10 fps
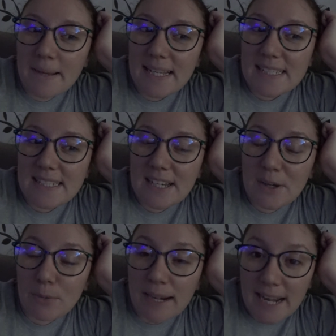But
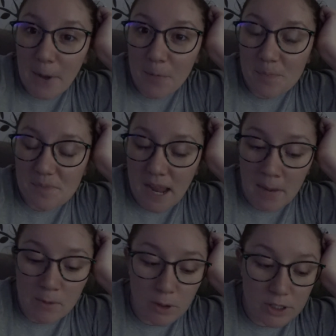right now,
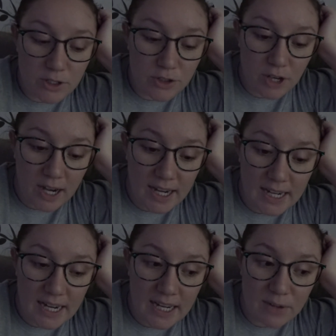I'm going to
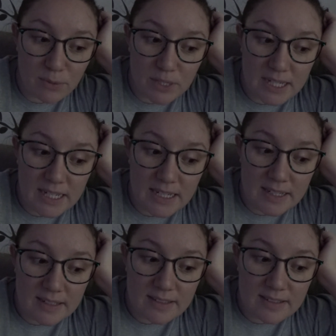try and
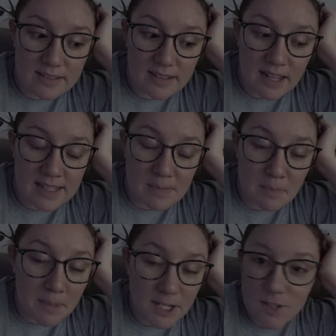read as
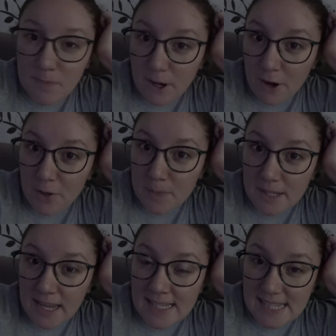much of my
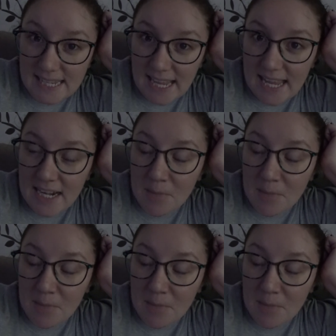audiobook as I can.